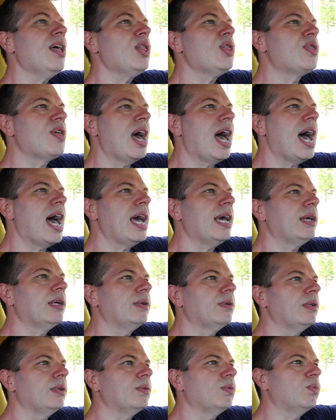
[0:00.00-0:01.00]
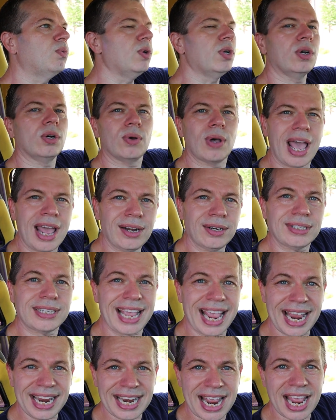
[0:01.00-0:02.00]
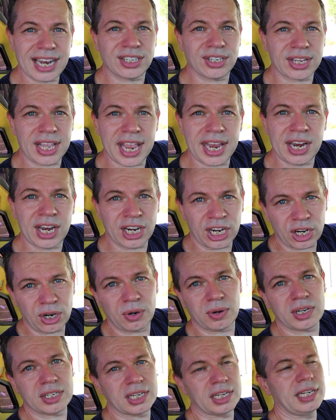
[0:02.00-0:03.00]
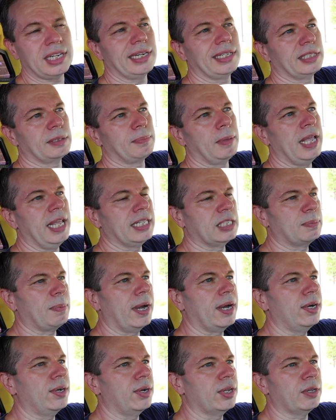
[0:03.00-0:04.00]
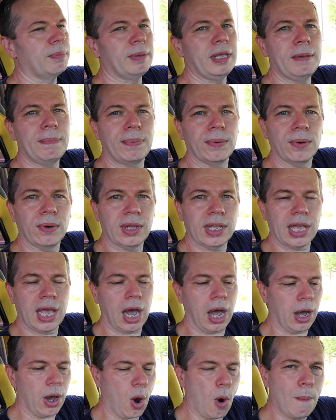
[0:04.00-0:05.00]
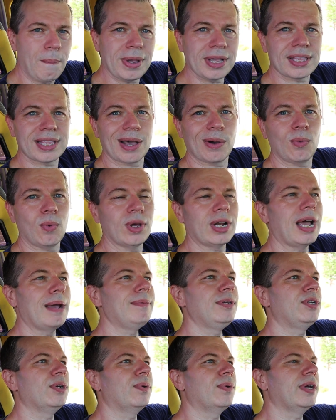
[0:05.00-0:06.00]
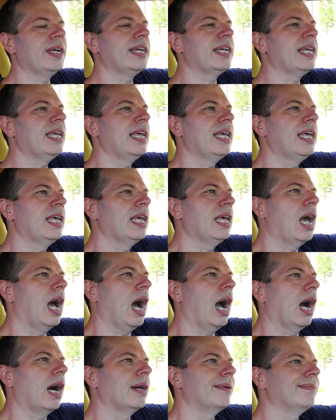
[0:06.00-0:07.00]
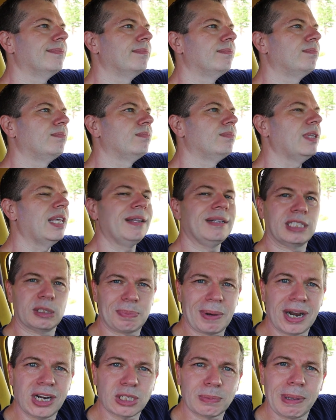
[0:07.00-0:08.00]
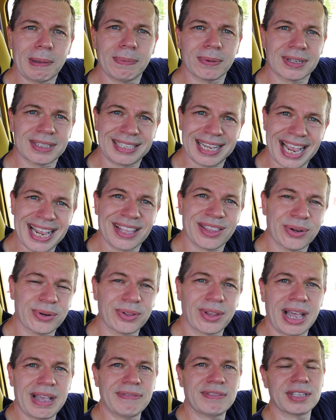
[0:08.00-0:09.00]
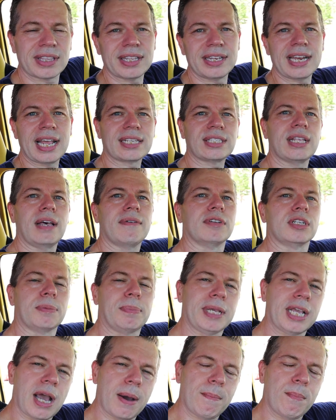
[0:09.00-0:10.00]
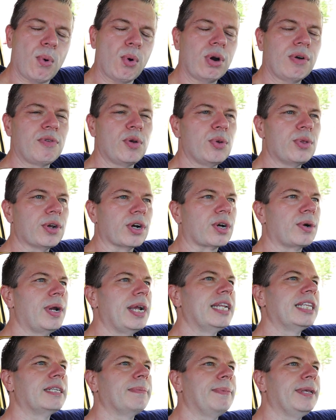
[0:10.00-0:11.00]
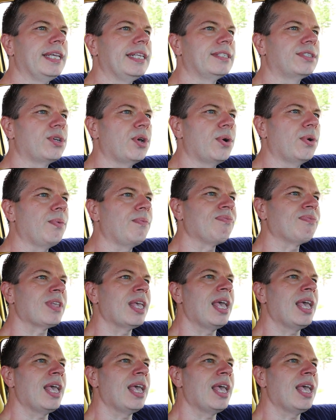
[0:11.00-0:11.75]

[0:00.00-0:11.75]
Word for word: that will entertain, educate, encourage, and inspire other people, uh, hoping that what I'm doing uh, inspires people to take their life to the next level, to become more of who they're created to be. So,